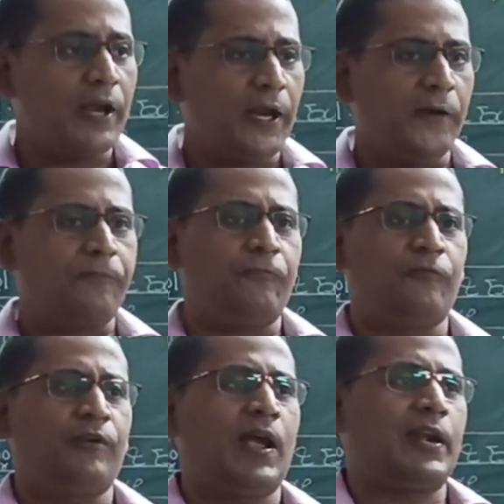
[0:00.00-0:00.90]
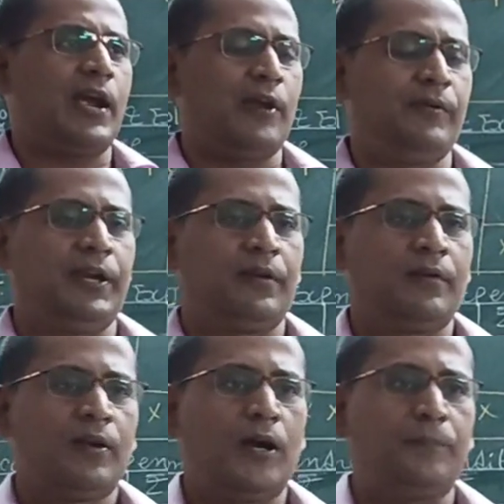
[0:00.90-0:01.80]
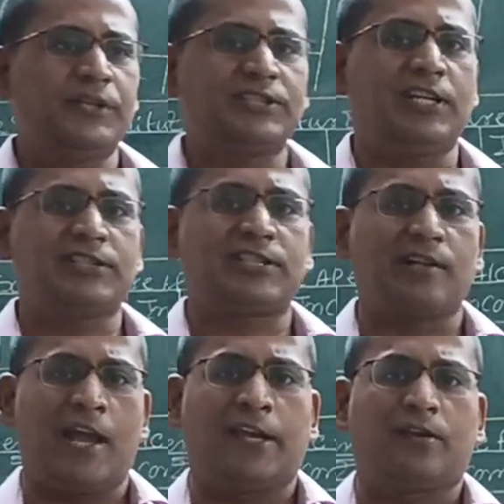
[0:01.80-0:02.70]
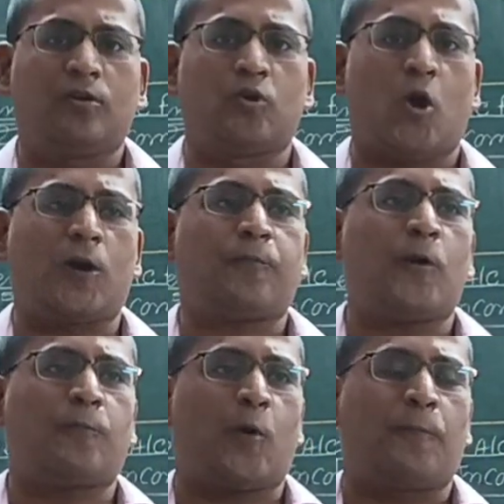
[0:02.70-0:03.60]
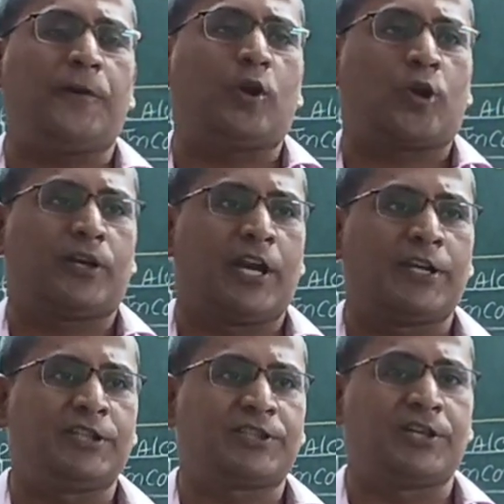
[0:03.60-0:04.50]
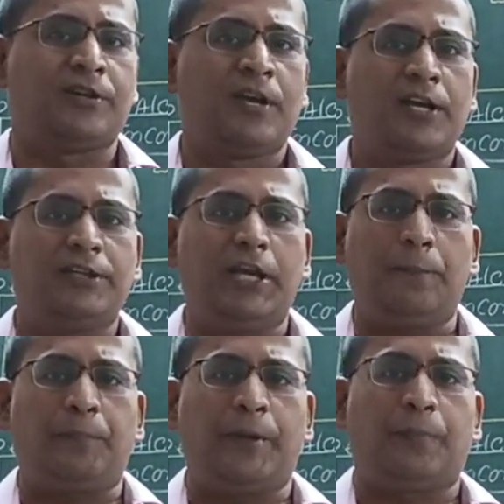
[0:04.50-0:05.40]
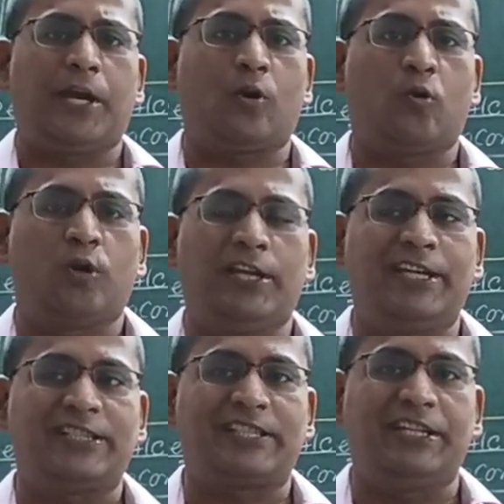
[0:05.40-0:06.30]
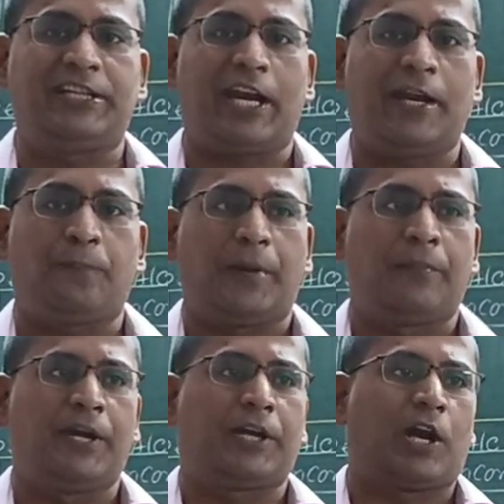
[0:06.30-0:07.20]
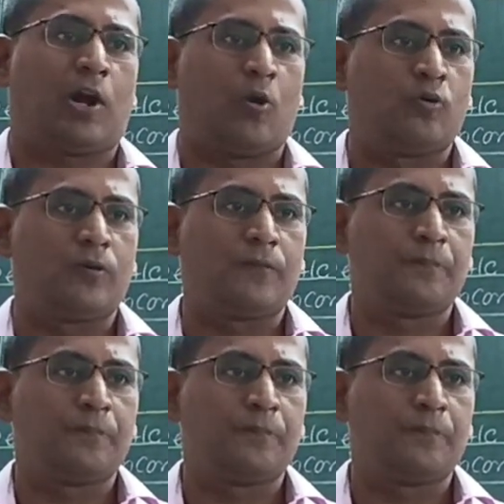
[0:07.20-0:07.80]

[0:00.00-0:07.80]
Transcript: if we are having a business like not for profit organization, they prepare only receipt and payment account.